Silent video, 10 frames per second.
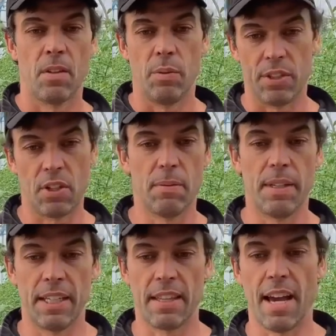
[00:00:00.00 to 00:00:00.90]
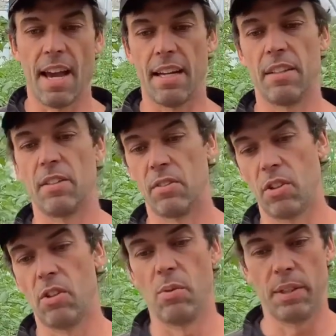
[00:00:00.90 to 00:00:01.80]
we terminate that,
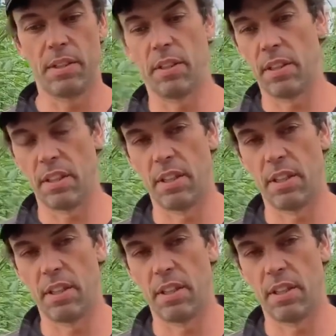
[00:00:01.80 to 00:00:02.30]
grow a winter.